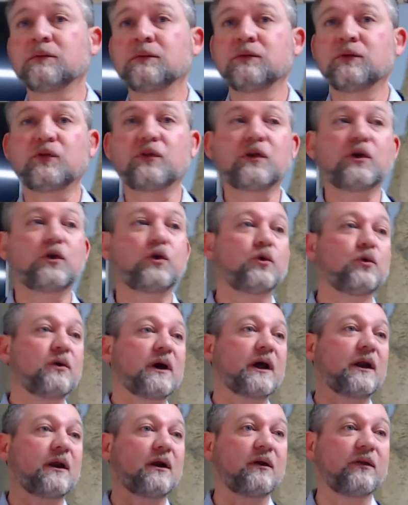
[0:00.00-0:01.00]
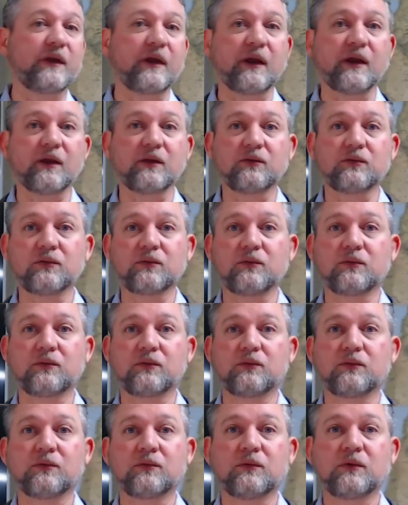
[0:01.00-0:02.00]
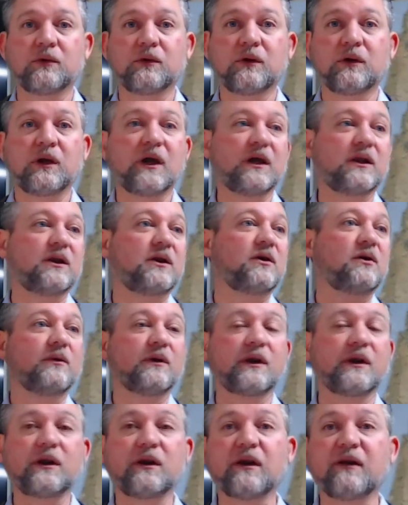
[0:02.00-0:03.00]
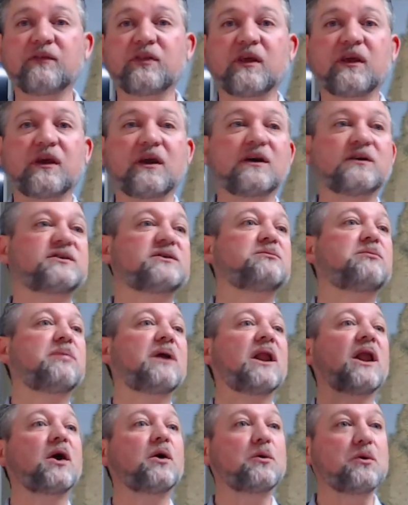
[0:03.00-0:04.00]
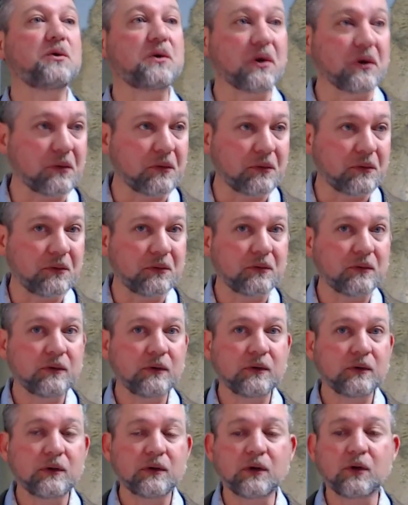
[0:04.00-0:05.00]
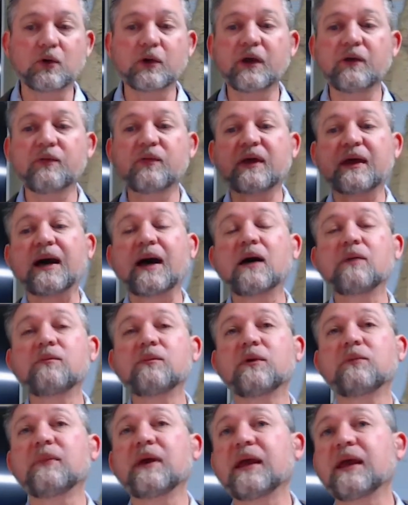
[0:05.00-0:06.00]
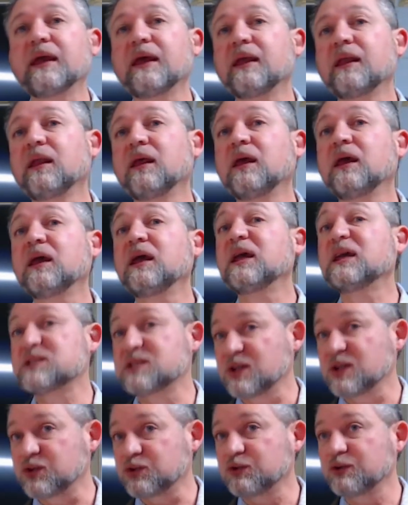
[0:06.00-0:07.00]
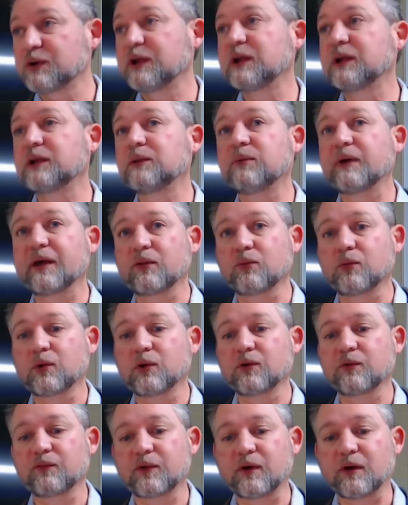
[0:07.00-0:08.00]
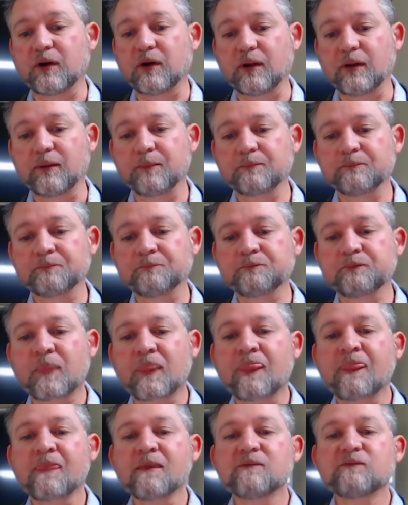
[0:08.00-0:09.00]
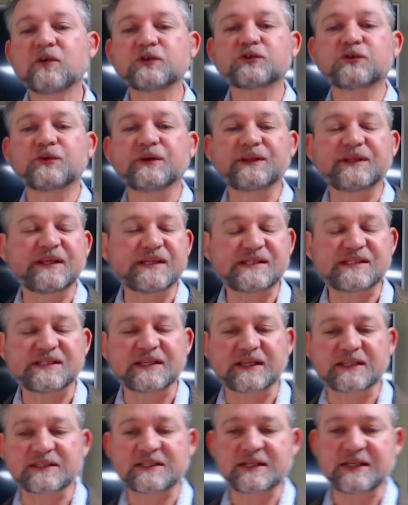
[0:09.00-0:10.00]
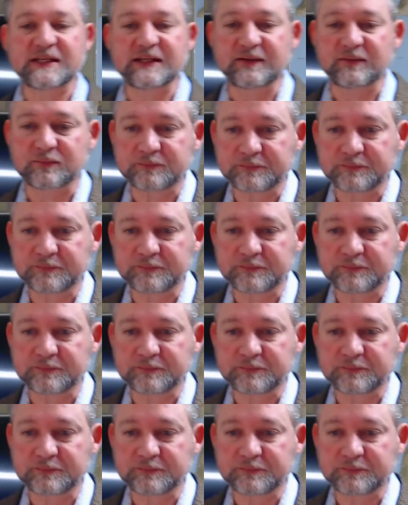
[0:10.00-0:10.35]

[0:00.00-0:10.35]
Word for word: You think you got all the answers and you don't want to hear everything else is below you. Okay, the common man is intrigued by the Word of God. 1 Corinthians 16.